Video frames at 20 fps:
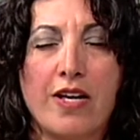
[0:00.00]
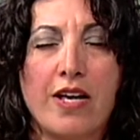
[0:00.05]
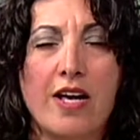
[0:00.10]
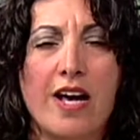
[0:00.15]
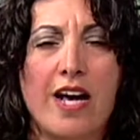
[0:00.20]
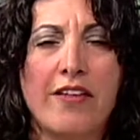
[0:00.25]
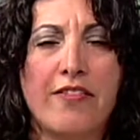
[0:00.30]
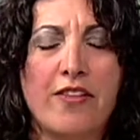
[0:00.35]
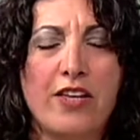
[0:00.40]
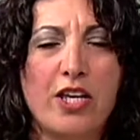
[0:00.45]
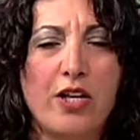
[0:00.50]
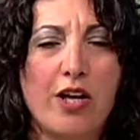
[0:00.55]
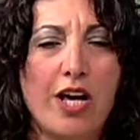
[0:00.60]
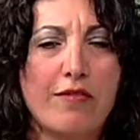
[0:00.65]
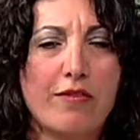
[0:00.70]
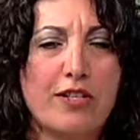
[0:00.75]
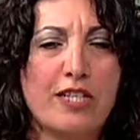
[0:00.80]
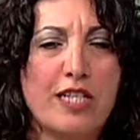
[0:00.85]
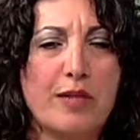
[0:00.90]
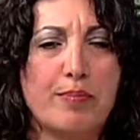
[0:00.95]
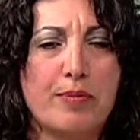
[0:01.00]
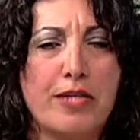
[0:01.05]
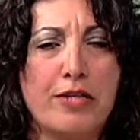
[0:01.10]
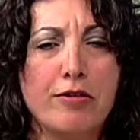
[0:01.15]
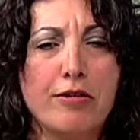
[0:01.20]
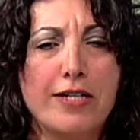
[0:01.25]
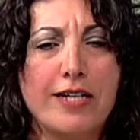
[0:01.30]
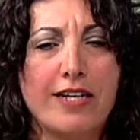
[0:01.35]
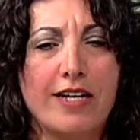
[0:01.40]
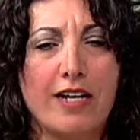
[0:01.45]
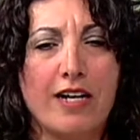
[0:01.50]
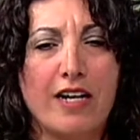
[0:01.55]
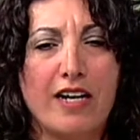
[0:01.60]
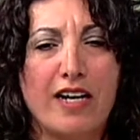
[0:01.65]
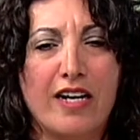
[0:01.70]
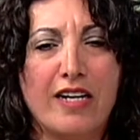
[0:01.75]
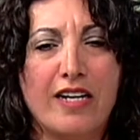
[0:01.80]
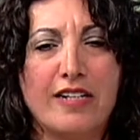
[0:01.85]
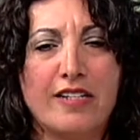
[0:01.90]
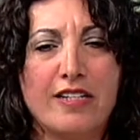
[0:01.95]
I think you have a spirit
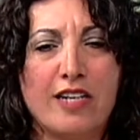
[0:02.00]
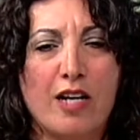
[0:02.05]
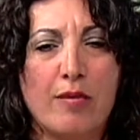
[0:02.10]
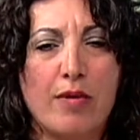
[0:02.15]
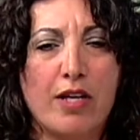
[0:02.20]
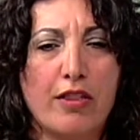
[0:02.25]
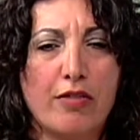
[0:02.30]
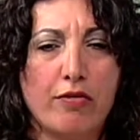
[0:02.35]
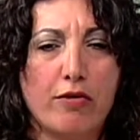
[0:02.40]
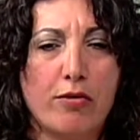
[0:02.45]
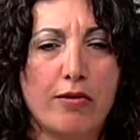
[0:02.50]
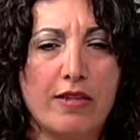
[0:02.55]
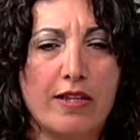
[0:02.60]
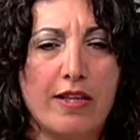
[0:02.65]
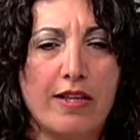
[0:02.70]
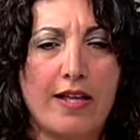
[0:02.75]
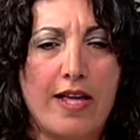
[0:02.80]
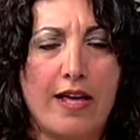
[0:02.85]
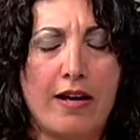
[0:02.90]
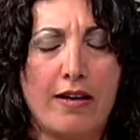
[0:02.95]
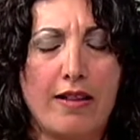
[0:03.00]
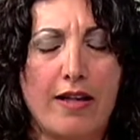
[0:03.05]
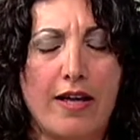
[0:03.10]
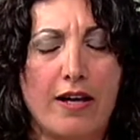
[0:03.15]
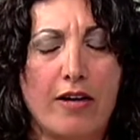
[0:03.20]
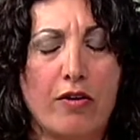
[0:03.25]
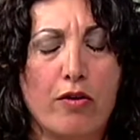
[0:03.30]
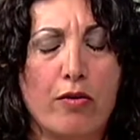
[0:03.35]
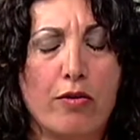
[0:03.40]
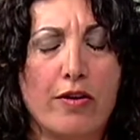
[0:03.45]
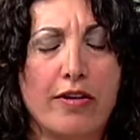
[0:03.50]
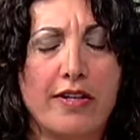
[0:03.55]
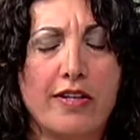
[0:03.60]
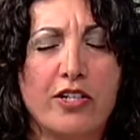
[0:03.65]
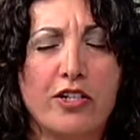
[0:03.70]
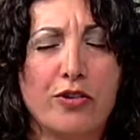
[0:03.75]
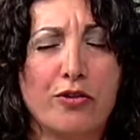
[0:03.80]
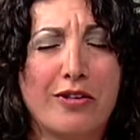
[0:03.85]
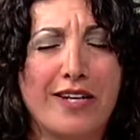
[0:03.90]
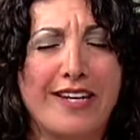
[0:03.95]
guide. He's coming through with the letter or
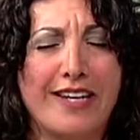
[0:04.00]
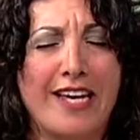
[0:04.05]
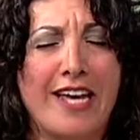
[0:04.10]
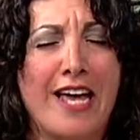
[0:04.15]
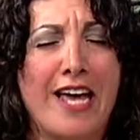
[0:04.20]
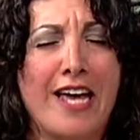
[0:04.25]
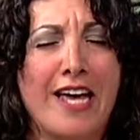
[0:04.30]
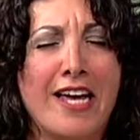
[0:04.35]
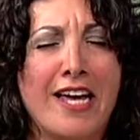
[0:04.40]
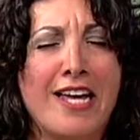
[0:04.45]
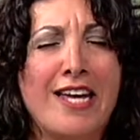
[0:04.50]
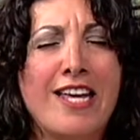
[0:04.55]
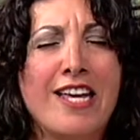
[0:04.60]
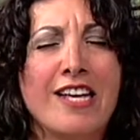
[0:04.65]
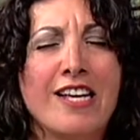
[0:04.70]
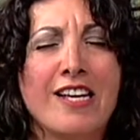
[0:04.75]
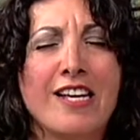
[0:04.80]
initial K,